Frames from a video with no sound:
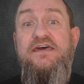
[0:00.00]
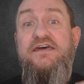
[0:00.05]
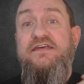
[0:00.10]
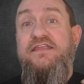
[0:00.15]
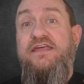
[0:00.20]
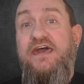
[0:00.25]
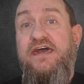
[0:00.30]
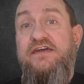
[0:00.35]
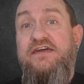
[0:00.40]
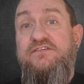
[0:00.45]

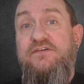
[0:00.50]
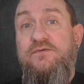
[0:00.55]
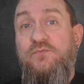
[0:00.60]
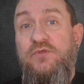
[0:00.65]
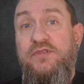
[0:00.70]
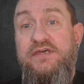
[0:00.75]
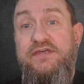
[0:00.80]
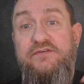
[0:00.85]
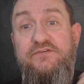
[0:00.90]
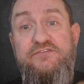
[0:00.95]
the agent
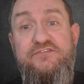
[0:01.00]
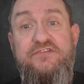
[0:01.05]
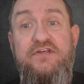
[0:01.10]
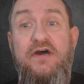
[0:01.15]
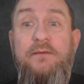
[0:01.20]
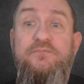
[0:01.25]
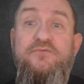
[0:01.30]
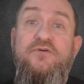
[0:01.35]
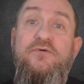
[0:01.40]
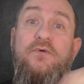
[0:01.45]
will either stop
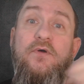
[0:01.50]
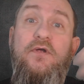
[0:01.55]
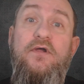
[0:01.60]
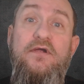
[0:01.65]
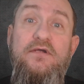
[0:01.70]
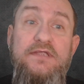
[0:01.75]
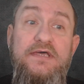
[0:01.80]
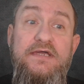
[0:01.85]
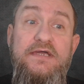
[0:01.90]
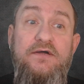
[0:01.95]
too
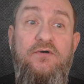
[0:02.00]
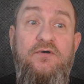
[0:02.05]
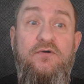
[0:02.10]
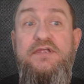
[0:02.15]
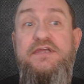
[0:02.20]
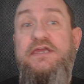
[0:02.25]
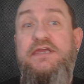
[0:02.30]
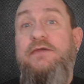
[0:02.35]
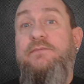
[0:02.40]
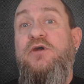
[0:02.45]
early or
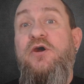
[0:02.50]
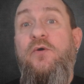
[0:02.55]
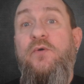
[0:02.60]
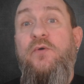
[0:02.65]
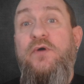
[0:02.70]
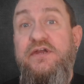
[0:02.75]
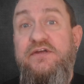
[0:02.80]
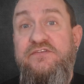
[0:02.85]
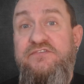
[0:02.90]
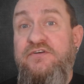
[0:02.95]
keep
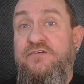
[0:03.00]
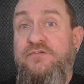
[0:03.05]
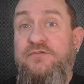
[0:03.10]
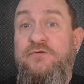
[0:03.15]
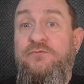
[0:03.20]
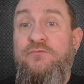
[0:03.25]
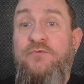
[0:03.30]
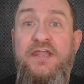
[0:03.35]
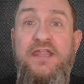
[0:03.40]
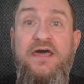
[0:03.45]
going until you
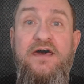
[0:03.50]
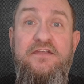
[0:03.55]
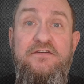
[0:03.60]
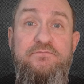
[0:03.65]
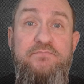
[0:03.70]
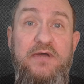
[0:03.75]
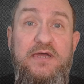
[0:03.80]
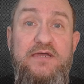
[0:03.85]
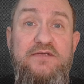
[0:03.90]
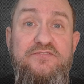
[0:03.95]
run out of
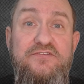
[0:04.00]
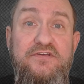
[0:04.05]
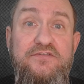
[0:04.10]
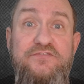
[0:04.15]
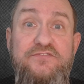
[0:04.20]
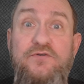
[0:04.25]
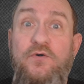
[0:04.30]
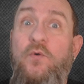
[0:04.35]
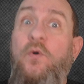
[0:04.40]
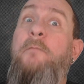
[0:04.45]

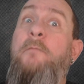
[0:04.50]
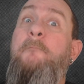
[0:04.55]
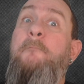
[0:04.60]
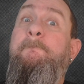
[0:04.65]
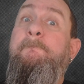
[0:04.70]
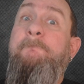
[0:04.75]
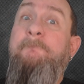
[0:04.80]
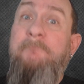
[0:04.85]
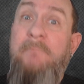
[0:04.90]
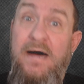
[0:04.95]
patience or
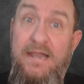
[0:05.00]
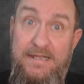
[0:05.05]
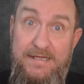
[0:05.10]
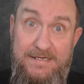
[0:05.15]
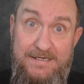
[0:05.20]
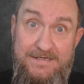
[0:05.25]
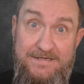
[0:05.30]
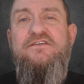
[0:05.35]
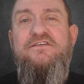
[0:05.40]
money.